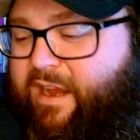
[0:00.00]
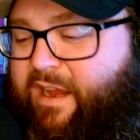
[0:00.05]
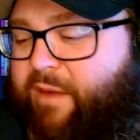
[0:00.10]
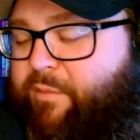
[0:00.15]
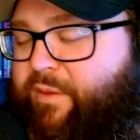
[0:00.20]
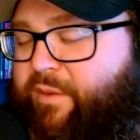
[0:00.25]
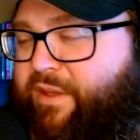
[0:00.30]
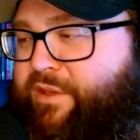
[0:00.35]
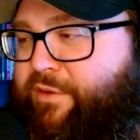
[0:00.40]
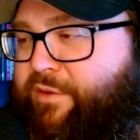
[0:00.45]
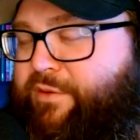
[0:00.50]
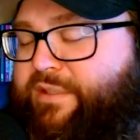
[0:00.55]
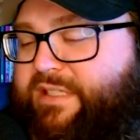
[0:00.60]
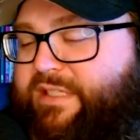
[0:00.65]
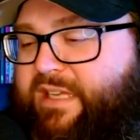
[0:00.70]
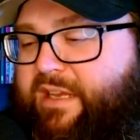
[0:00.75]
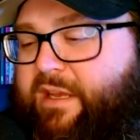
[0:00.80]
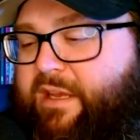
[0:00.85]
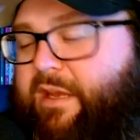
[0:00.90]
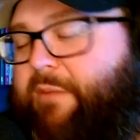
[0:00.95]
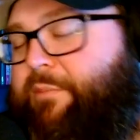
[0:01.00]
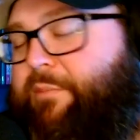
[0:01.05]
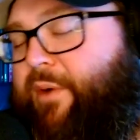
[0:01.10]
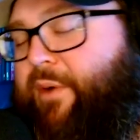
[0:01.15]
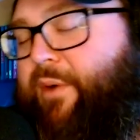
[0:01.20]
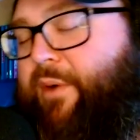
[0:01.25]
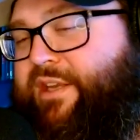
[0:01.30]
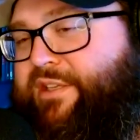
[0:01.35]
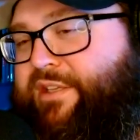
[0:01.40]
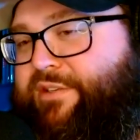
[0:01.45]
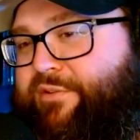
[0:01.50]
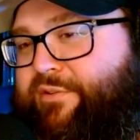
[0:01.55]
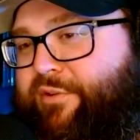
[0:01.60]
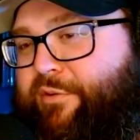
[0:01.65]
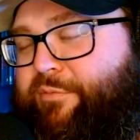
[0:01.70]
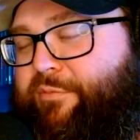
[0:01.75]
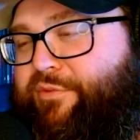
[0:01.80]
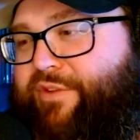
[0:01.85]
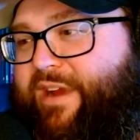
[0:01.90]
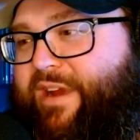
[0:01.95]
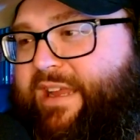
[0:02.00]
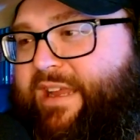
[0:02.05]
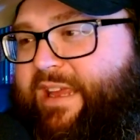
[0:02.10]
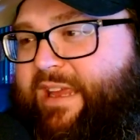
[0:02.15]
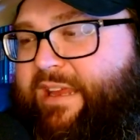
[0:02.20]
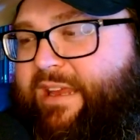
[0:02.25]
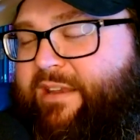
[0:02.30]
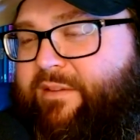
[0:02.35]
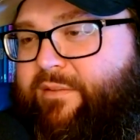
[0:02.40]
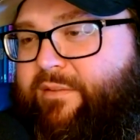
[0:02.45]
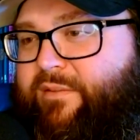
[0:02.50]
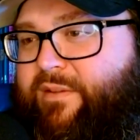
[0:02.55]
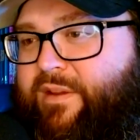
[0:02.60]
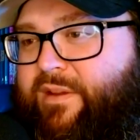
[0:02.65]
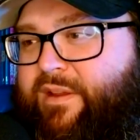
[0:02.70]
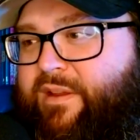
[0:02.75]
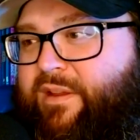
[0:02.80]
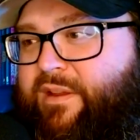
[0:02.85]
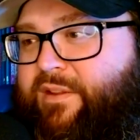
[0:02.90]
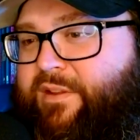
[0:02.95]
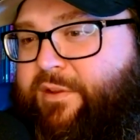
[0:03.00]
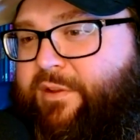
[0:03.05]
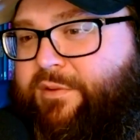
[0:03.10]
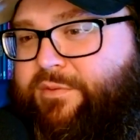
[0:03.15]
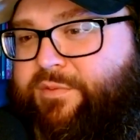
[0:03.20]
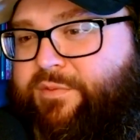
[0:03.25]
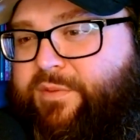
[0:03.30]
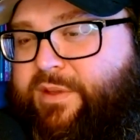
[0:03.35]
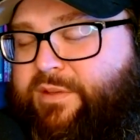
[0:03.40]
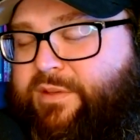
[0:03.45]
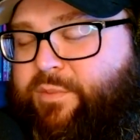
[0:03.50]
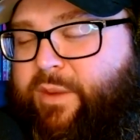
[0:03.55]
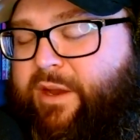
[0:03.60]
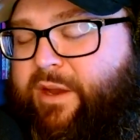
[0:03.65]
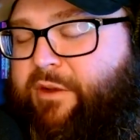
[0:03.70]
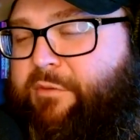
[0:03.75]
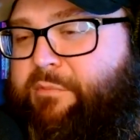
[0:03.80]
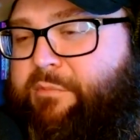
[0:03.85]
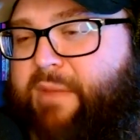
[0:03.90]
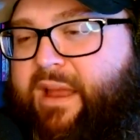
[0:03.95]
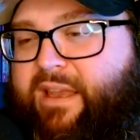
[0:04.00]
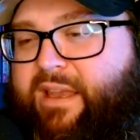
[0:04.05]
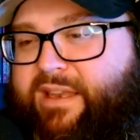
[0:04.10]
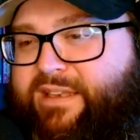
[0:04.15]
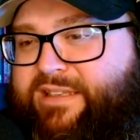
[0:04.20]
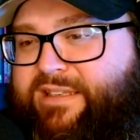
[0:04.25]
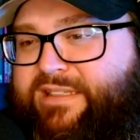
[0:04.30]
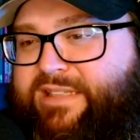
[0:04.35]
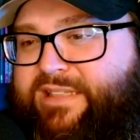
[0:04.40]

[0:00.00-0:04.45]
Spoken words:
We do see Barty's group trying to eat these weird melons